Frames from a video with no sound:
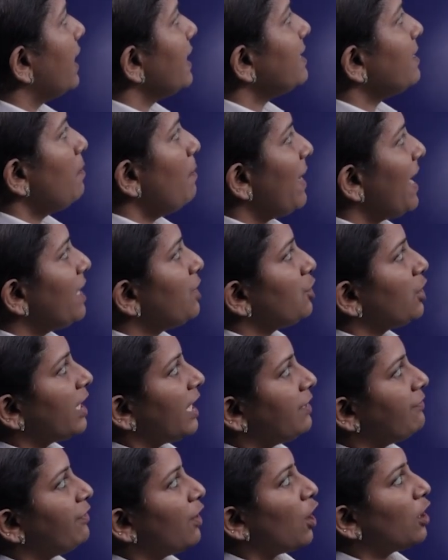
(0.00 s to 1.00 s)
is a major
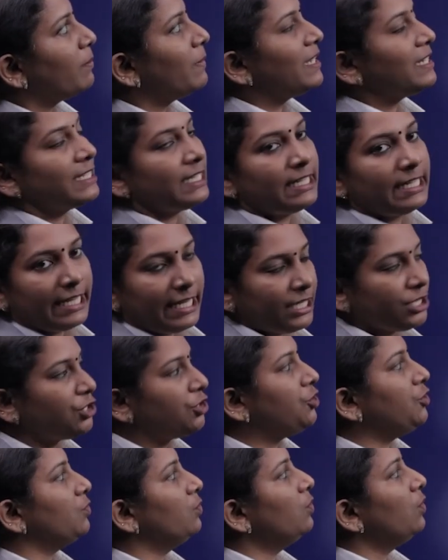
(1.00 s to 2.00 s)
environmental
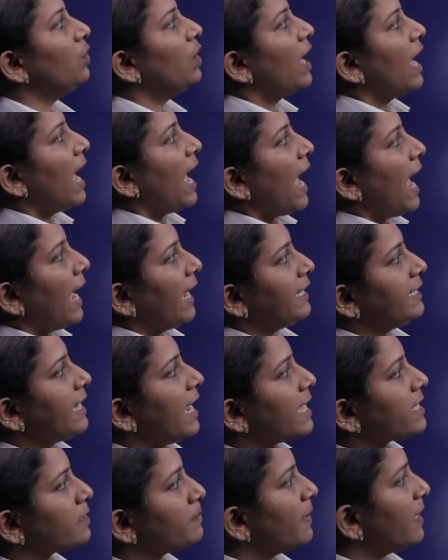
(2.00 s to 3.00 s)
issue. It
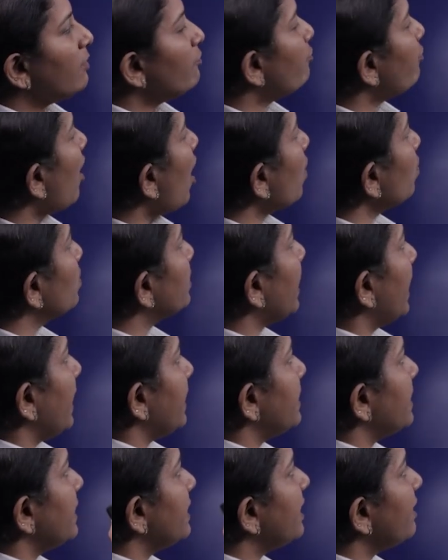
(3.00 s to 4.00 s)
has been found
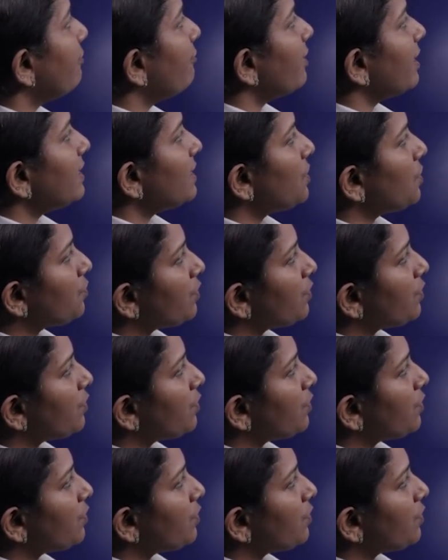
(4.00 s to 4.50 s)
that different